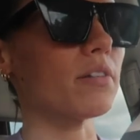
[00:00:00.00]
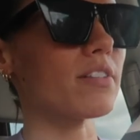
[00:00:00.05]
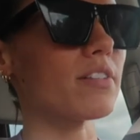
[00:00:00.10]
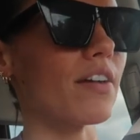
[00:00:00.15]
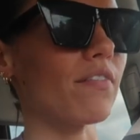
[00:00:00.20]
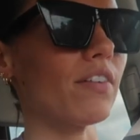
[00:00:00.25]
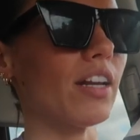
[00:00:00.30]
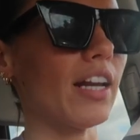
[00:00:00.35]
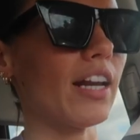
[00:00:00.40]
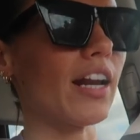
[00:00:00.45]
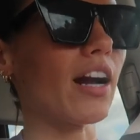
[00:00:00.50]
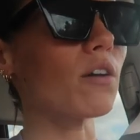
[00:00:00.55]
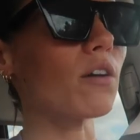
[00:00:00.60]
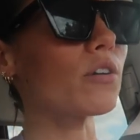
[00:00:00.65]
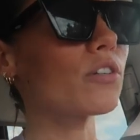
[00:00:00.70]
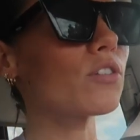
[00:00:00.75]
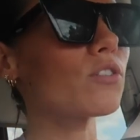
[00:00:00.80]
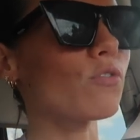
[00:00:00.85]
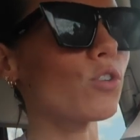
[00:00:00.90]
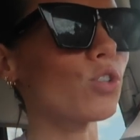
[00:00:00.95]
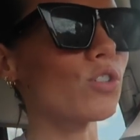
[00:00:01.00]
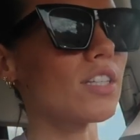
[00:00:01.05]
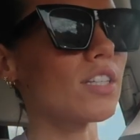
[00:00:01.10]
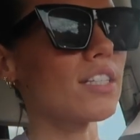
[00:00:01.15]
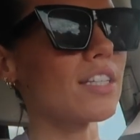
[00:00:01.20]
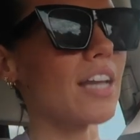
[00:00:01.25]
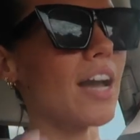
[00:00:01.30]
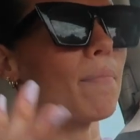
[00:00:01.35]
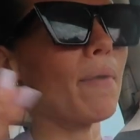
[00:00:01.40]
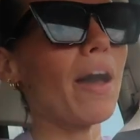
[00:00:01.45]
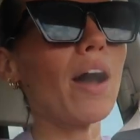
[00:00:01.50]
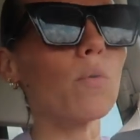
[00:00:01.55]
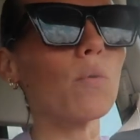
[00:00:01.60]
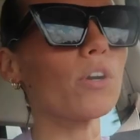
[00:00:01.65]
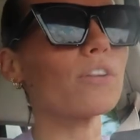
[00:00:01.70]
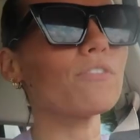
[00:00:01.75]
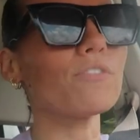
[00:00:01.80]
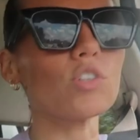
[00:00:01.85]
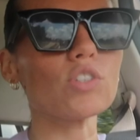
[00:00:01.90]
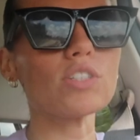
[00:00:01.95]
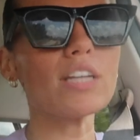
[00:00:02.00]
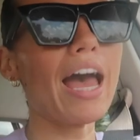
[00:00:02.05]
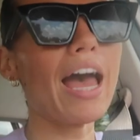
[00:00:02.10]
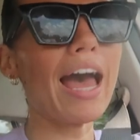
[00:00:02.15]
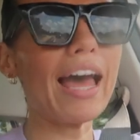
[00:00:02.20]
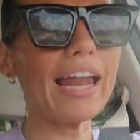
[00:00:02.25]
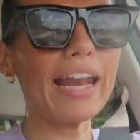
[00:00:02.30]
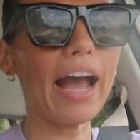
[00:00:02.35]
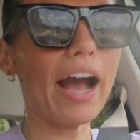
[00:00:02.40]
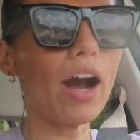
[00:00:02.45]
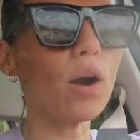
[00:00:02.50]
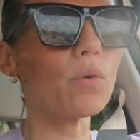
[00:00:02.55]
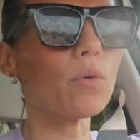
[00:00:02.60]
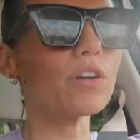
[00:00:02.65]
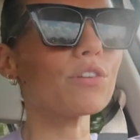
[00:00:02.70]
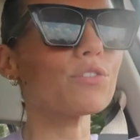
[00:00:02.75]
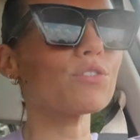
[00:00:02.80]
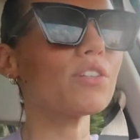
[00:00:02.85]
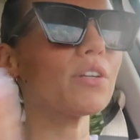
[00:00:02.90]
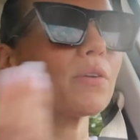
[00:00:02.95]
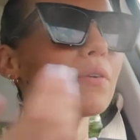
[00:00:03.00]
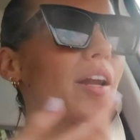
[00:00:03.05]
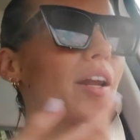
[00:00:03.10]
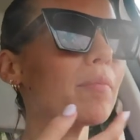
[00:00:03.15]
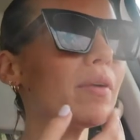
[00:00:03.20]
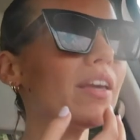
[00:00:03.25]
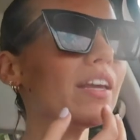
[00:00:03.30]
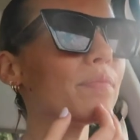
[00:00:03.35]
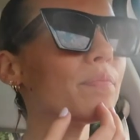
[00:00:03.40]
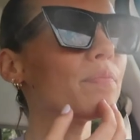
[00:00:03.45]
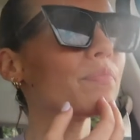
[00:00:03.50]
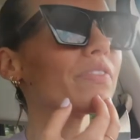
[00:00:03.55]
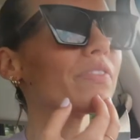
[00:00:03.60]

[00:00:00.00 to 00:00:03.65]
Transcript: 7-8 hours versus I'm at work for 10 hours. You know what I mean?